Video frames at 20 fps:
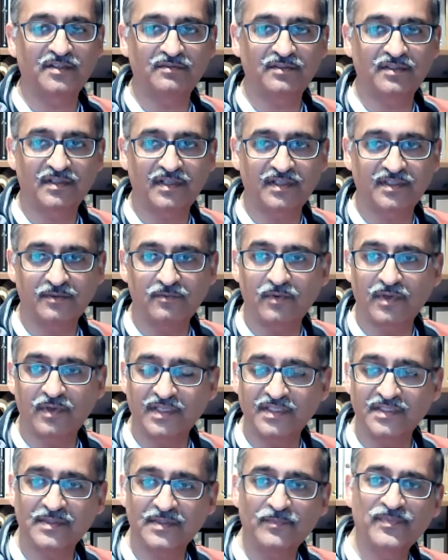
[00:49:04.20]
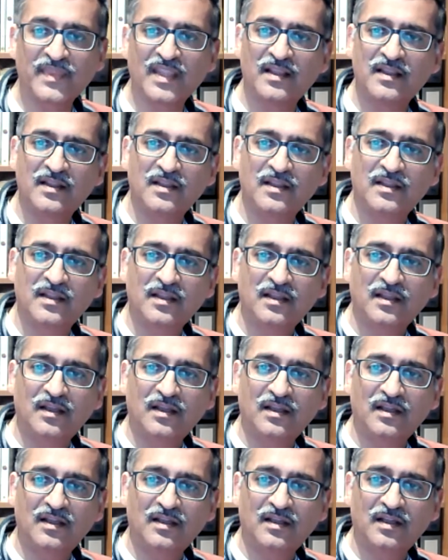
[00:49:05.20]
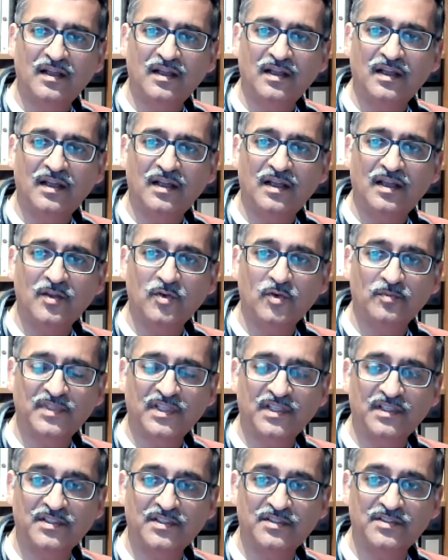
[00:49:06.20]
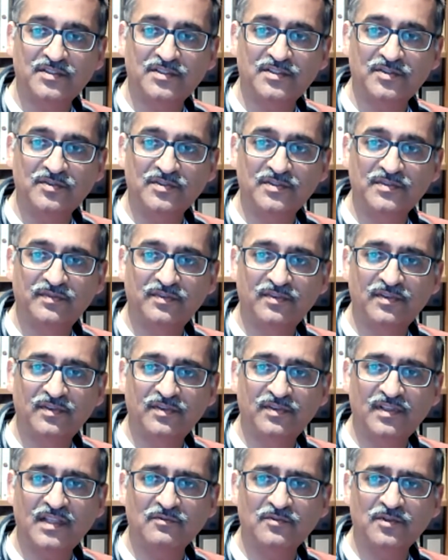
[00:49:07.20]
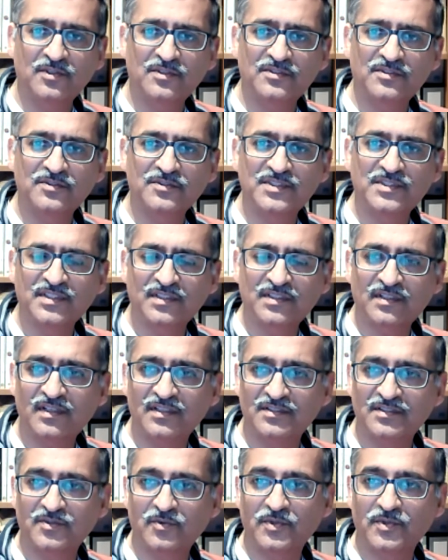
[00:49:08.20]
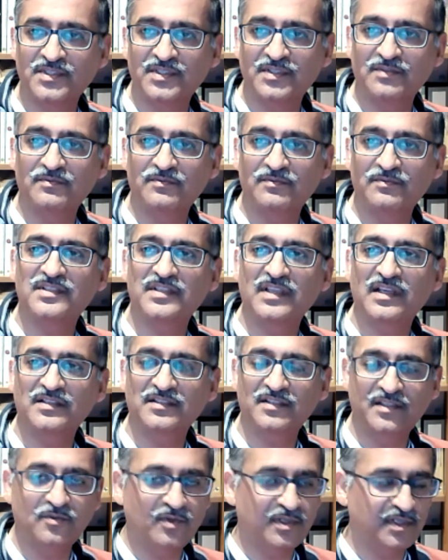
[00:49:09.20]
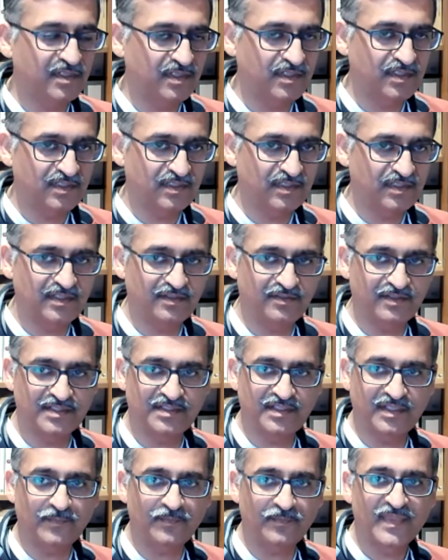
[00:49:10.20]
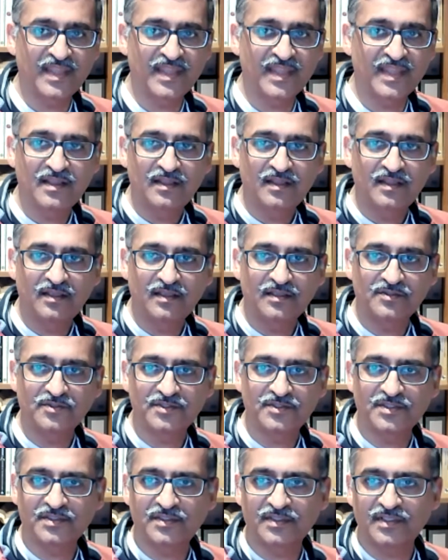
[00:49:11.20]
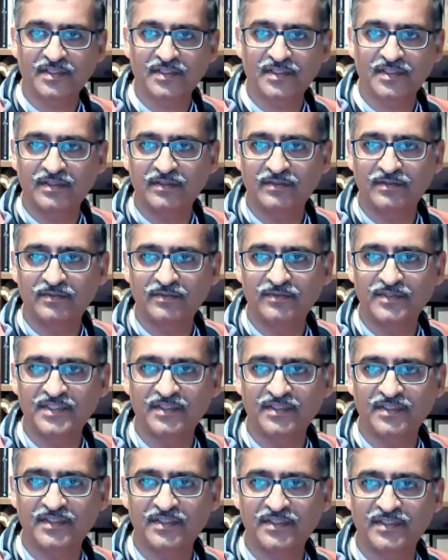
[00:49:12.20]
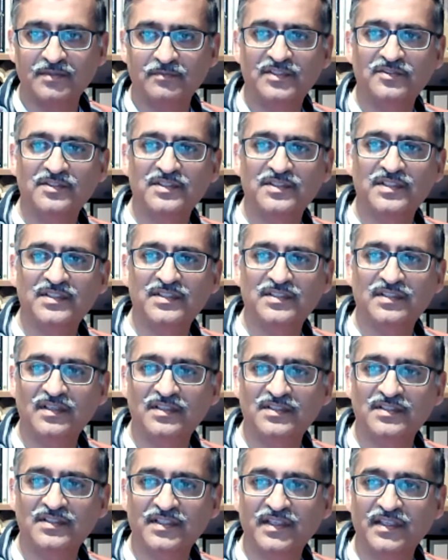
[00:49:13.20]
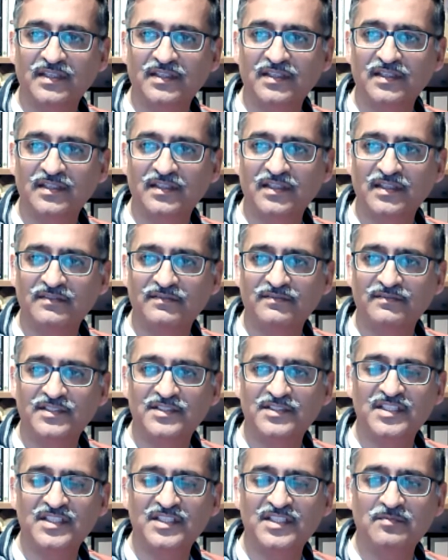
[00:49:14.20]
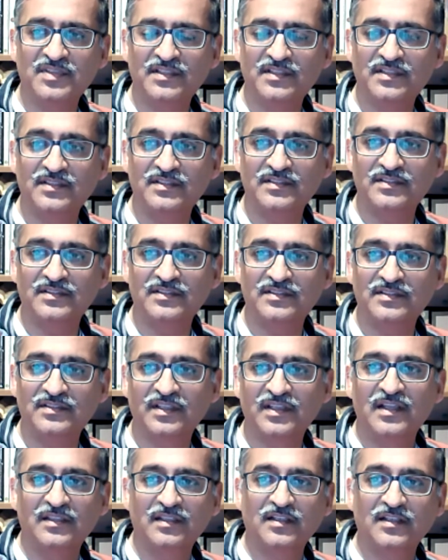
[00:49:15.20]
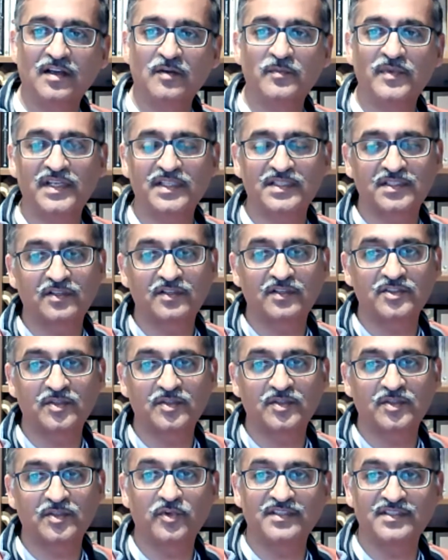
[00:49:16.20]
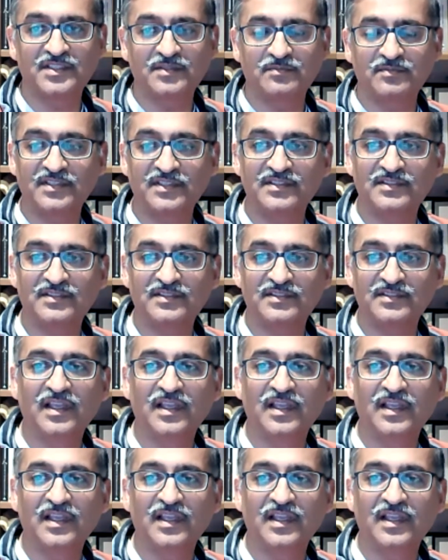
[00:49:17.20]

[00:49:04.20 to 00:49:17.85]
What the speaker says: you the right advice. I hope that is useful. Then I've got Suchitra's question, which is actually quite interesting. Suchitra Vijay Narasimhan. So she's asking if the government is now supporting GPs.